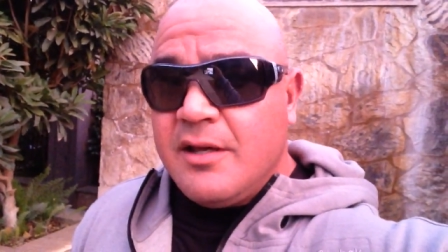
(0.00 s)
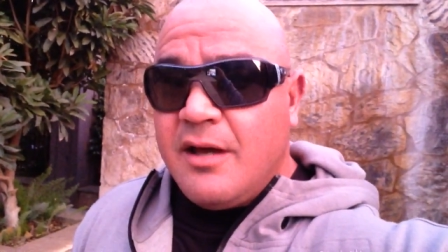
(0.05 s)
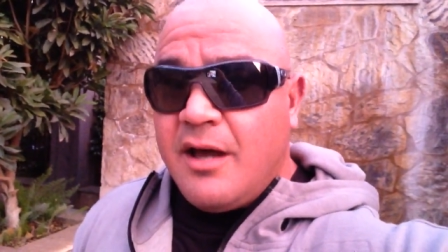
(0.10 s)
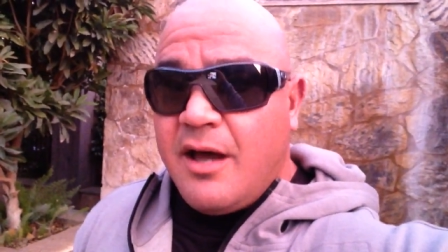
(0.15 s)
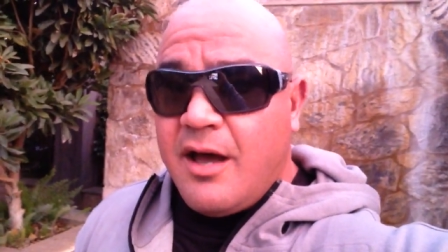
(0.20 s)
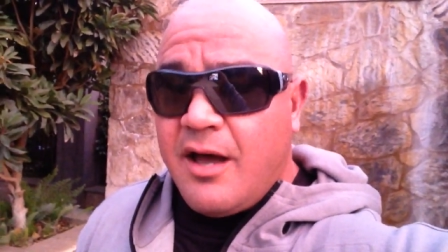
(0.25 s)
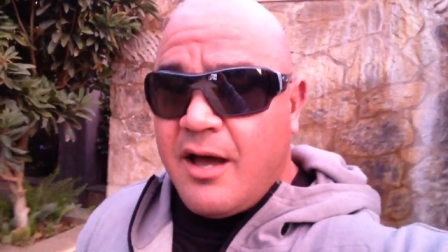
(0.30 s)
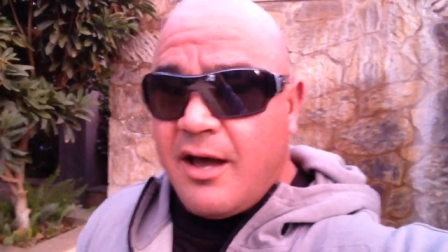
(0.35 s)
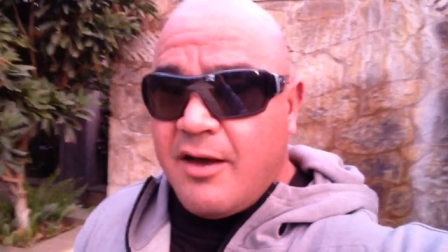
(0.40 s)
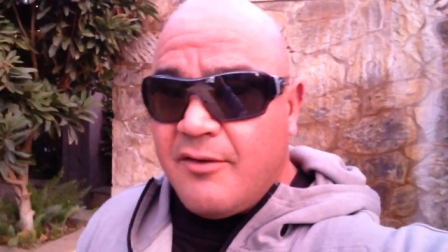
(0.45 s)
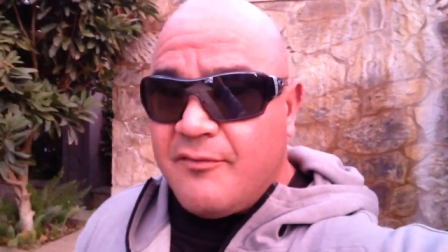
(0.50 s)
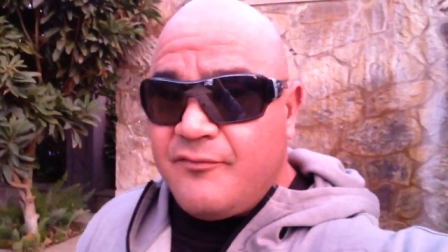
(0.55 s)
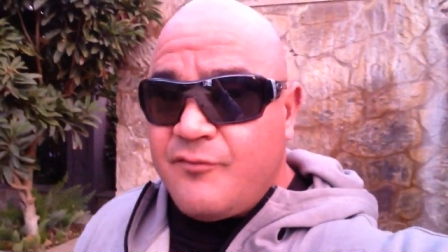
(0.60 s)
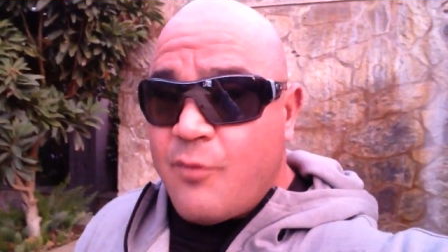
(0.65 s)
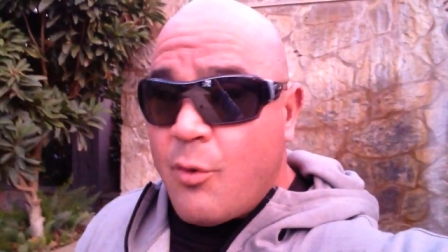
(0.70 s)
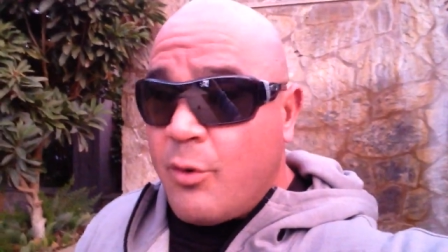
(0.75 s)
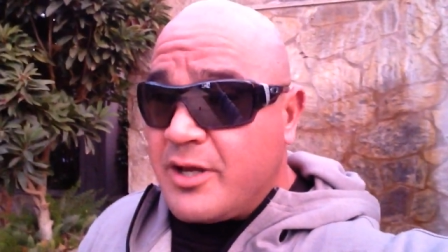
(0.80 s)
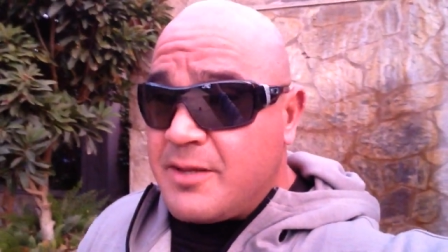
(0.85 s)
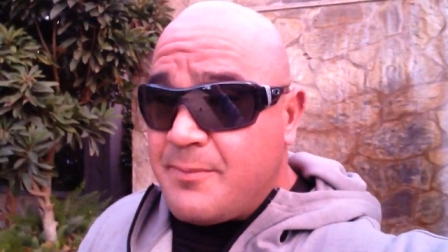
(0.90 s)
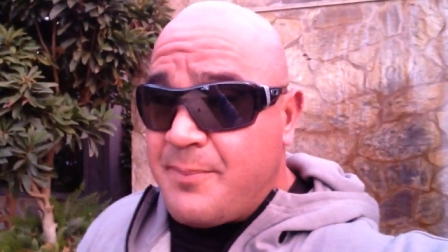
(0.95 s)

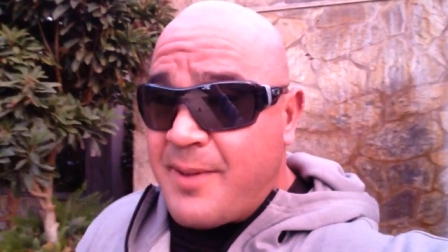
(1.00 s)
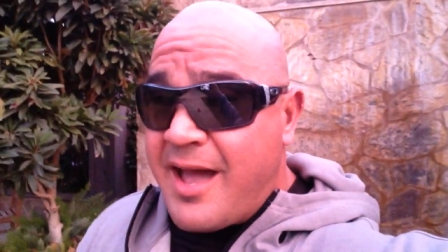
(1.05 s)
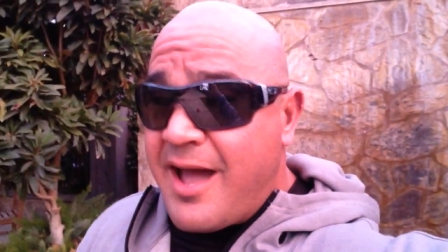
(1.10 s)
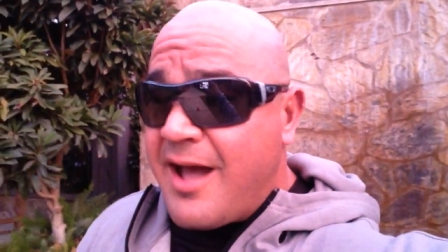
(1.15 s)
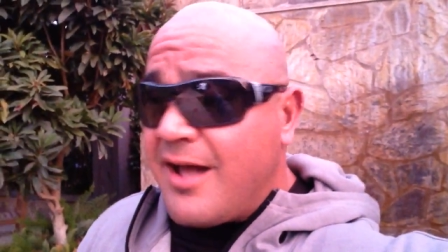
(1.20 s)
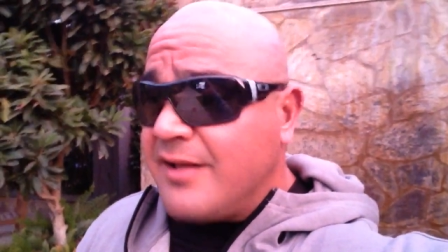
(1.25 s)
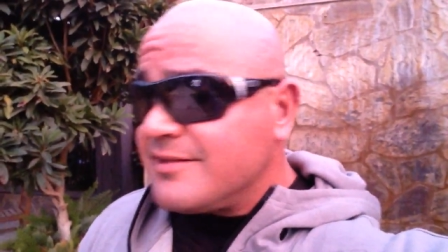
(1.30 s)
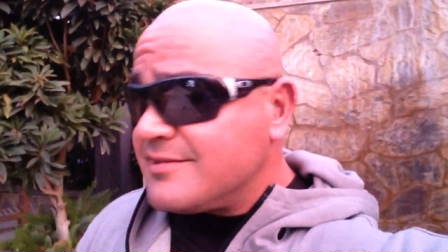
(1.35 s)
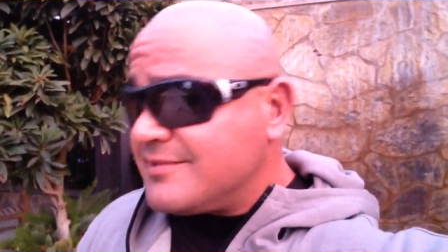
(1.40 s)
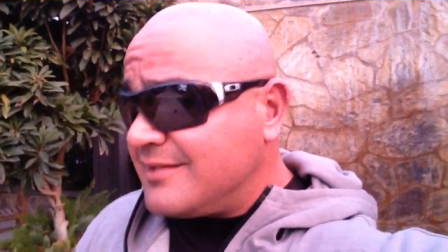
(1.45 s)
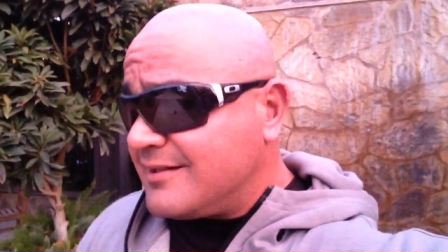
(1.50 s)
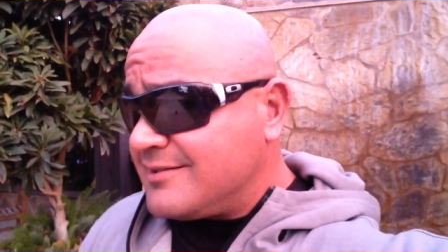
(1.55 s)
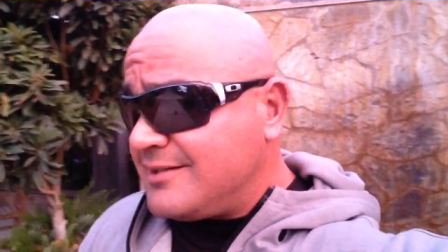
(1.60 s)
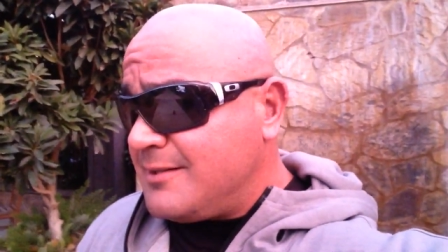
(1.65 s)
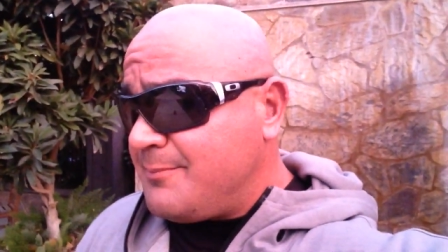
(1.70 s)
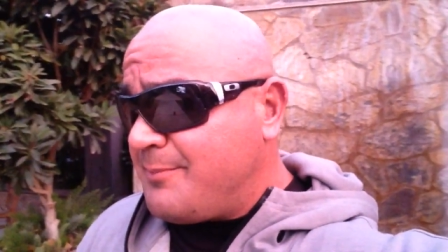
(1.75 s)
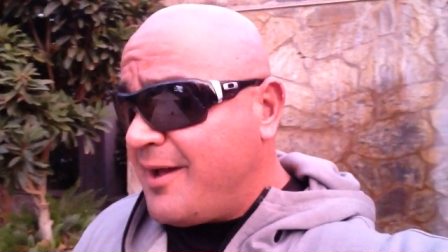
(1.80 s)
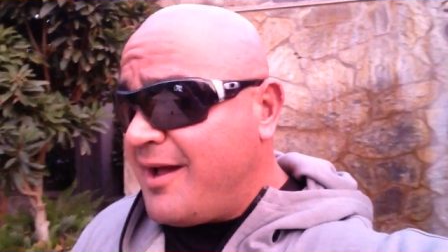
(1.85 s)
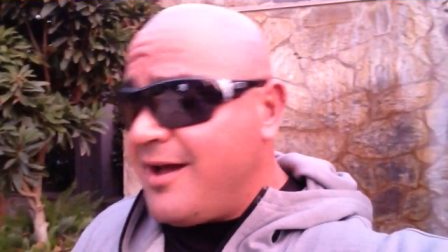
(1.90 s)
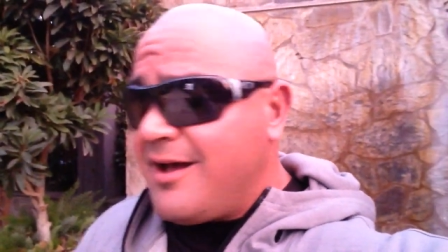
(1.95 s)
40 pounds,
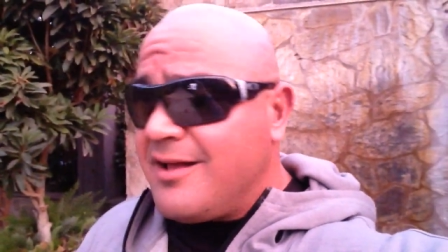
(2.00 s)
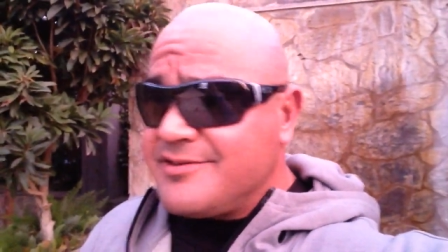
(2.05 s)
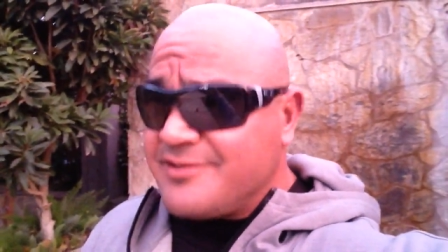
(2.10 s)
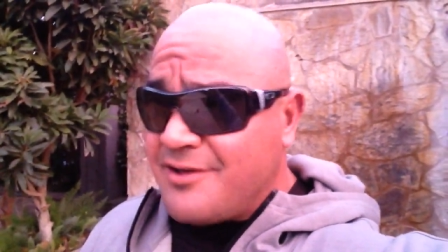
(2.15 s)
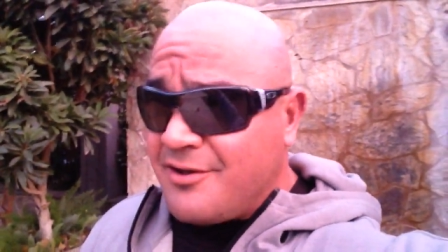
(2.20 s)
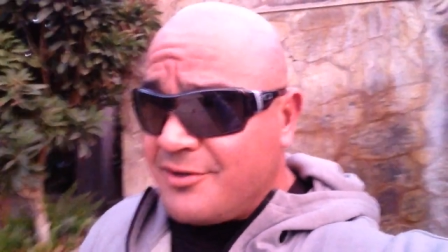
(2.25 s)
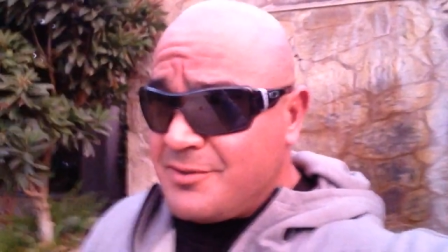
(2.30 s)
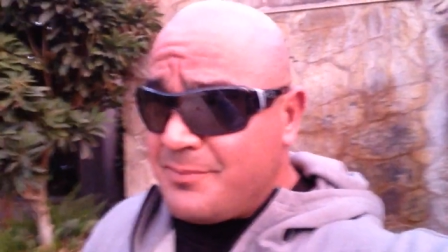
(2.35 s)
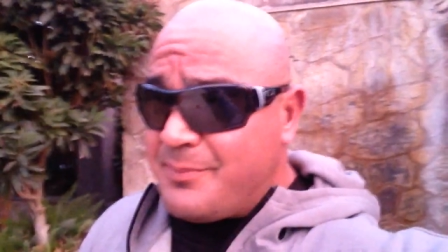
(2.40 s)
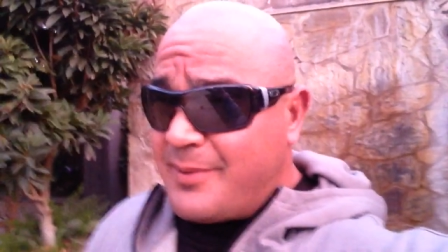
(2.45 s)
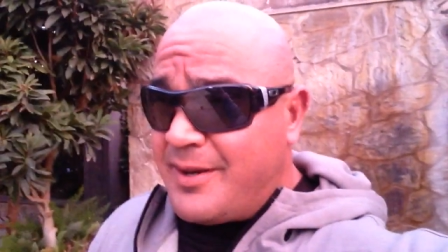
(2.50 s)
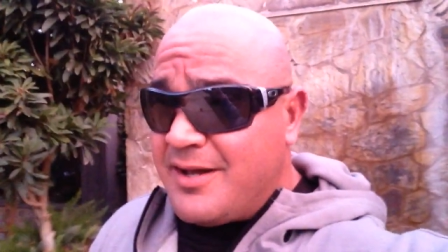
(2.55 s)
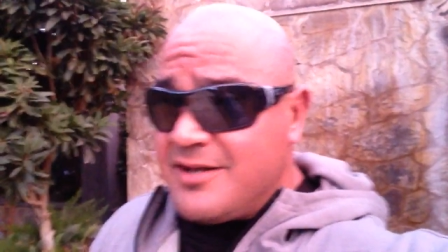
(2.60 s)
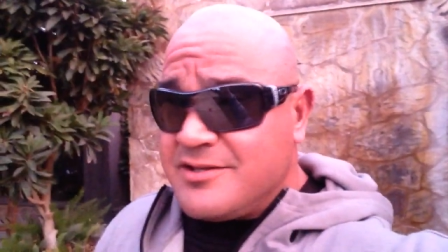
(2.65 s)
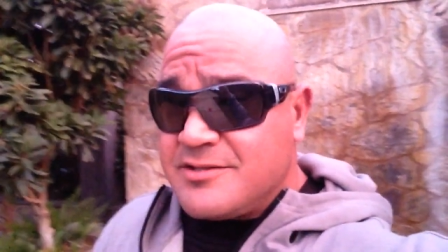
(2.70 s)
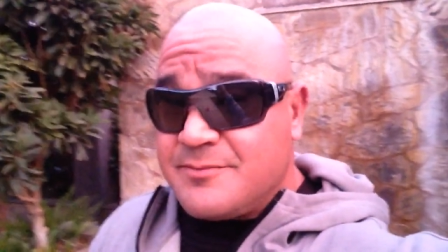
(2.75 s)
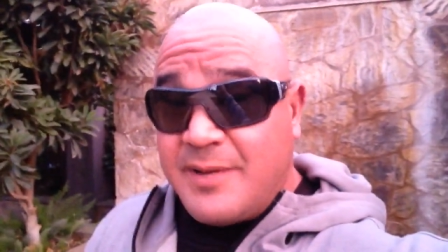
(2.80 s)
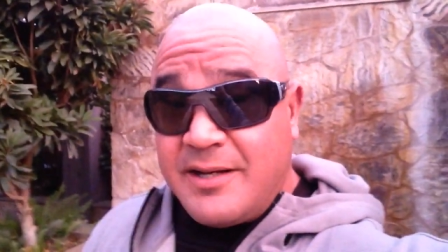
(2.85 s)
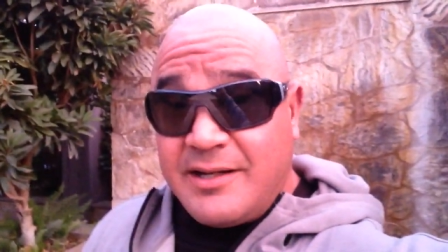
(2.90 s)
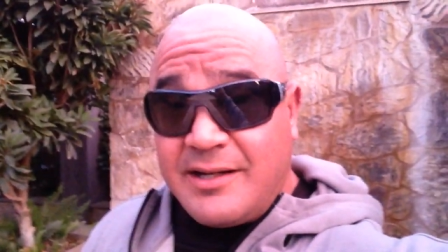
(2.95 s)
60 pounds, 100
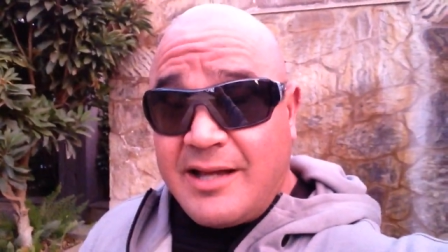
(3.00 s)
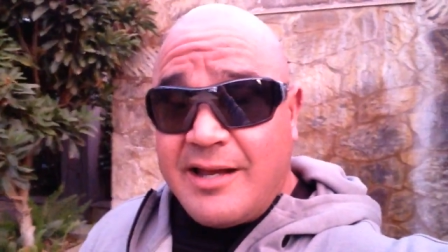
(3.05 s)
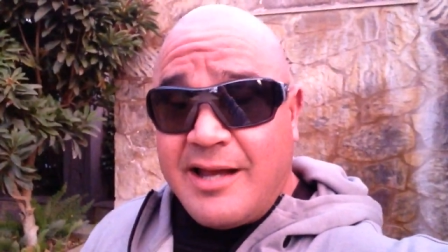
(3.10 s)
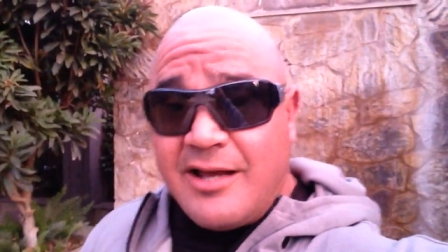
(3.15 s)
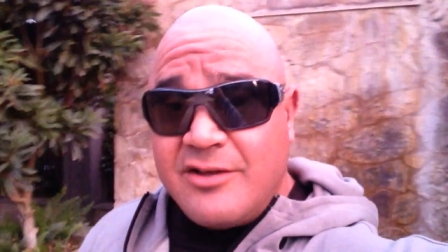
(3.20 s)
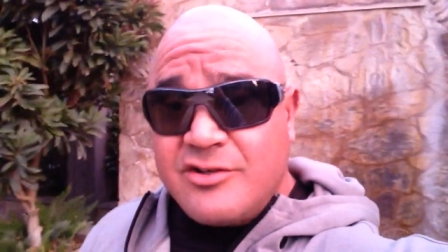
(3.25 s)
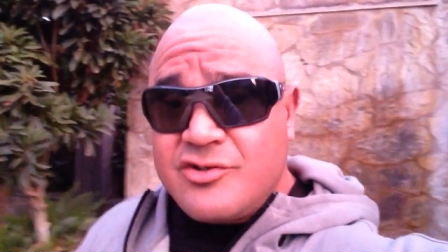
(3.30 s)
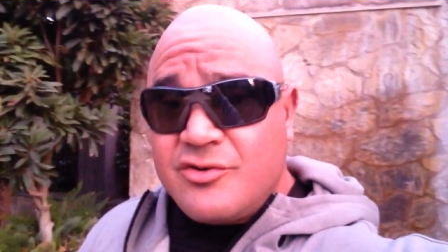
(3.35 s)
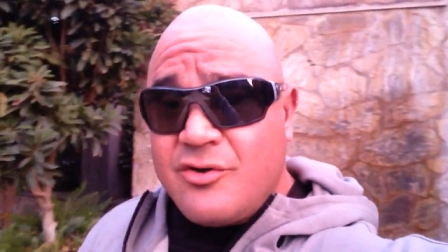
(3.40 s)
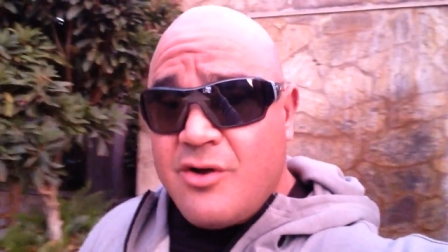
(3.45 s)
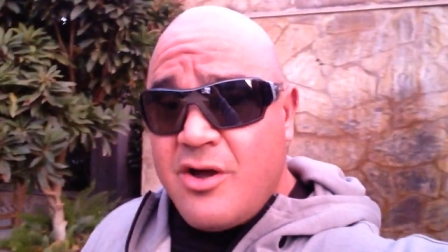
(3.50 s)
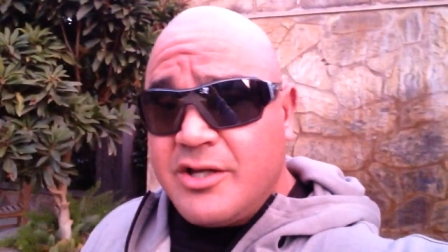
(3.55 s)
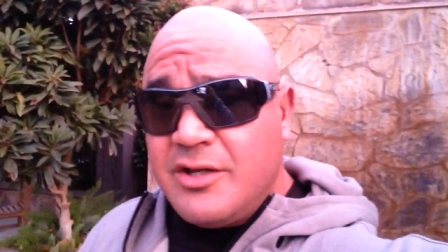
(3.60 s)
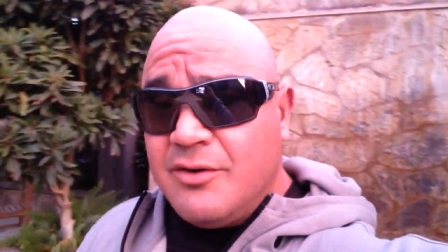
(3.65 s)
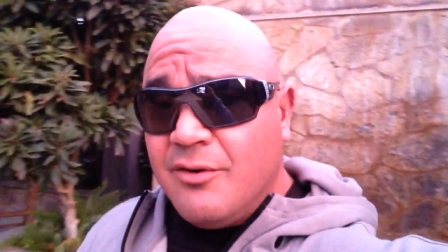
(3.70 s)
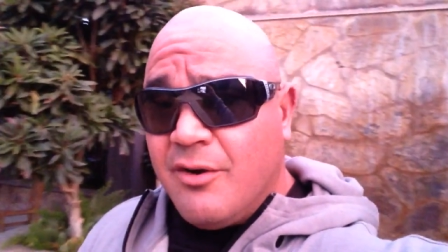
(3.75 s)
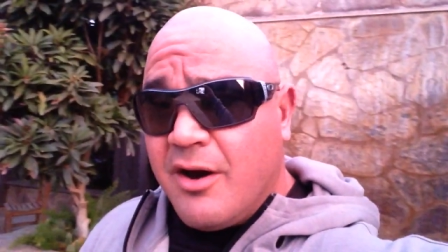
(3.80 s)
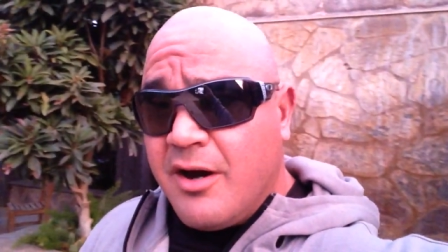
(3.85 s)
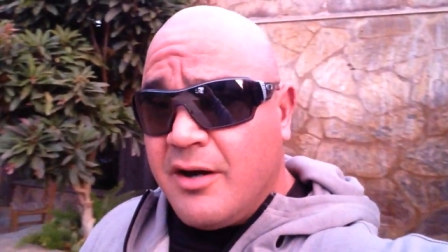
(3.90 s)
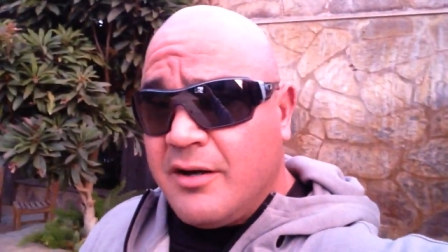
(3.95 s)
pounds, depending on how strong
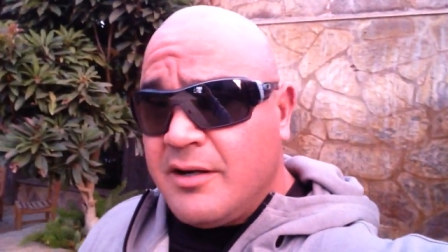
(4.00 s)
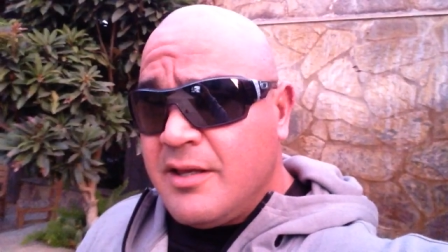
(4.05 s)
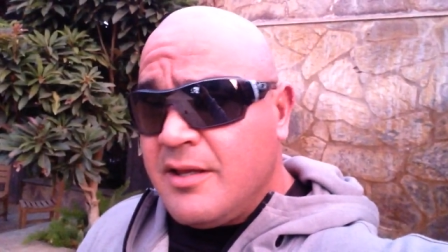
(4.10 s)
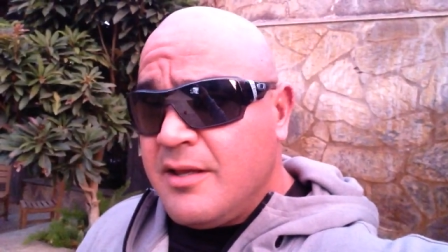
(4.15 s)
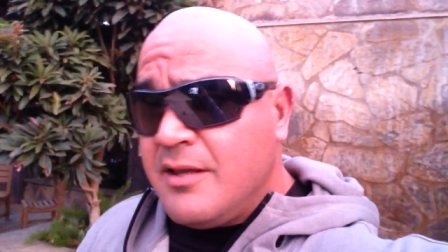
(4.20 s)
you are,